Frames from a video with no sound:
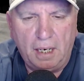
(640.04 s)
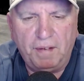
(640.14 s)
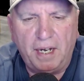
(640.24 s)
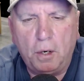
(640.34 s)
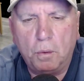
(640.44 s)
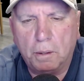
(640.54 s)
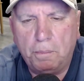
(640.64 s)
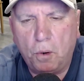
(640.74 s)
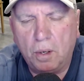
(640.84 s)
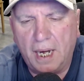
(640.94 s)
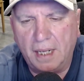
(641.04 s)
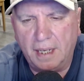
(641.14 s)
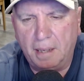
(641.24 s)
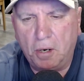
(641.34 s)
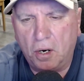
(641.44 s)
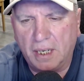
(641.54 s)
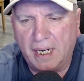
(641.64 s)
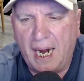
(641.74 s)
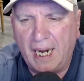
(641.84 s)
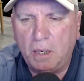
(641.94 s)
If they don't report on them,
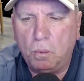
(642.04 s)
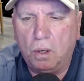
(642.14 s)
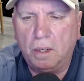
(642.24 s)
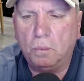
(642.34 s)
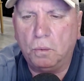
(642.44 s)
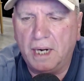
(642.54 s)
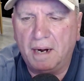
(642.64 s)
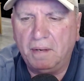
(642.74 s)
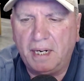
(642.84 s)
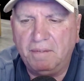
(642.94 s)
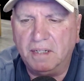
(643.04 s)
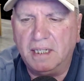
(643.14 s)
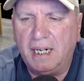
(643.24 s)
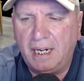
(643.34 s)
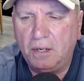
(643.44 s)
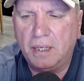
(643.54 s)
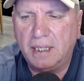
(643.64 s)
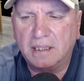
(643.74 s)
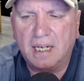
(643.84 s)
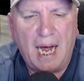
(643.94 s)
hardly anyone would even hear
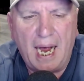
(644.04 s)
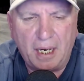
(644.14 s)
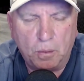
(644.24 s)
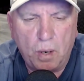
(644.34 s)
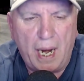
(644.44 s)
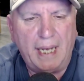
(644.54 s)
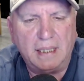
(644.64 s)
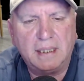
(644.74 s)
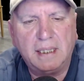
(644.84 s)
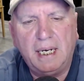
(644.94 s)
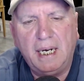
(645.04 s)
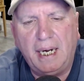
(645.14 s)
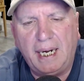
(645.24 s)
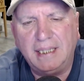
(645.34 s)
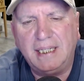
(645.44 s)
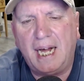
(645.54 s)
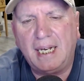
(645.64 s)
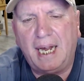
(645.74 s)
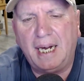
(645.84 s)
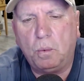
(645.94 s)
his lying rants. It's not
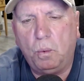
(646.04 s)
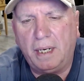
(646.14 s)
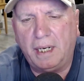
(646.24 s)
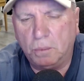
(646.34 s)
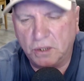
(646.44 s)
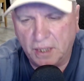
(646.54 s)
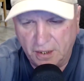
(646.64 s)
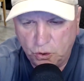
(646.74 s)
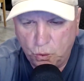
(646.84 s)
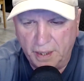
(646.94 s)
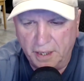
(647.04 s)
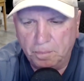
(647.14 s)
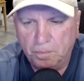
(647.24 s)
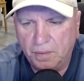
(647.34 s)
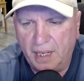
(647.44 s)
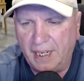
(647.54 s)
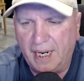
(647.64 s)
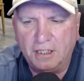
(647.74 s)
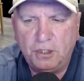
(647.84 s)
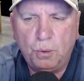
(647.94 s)
like when he was on Twitter that he
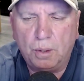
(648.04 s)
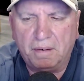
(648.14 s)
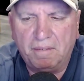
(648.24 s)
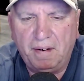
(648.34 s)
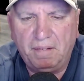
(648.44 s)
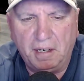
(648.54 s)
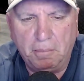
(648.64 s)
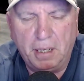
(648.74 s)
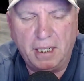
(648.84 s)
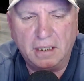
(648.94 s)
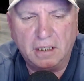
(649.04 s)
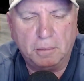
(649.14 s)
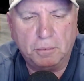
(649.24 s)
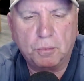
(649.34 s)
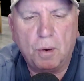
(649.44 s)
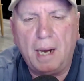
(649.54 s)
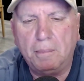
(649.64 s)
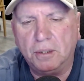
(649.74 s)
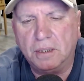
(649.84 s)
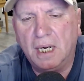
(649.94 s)
had 250 million
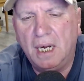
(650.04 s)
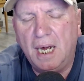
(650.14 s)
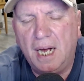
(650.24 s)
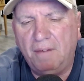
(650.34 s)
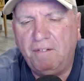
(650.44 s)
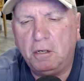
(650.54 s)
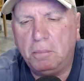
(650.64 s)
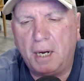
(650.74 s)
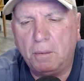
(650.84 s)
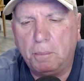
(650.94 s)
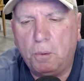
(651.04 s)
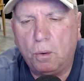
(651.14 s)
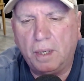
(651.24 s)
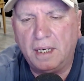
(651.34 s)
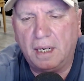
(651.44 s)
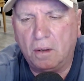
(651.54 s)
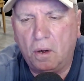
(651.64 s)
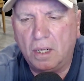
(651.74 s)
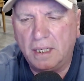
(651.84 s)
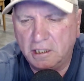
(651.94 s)
subscribers. I feel by reporting on
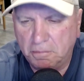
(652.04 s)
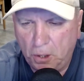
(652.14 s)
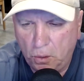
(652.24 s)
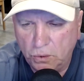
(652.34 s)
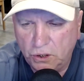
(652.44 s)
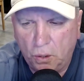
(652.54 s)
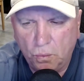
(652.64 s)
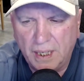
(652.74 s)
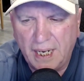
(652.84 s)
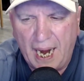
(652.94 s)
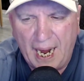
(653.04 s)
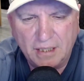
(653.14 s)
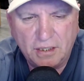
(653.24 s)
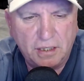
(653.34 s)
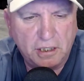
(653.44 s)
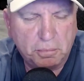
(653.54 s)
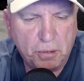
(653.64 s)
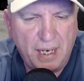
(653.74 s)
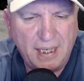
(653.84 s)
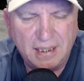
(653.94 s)
all his posts only adds to
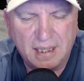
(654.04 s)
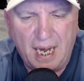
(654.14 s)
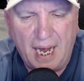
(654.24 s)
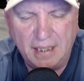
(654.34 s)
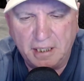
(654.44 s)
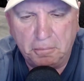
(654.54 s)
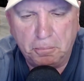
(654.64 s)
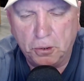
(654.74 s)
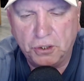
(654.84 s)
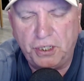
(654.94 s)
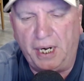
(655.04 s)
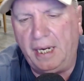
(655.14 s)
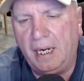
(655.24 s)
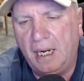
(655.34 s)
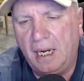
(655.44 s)
spread his lies and bullshit.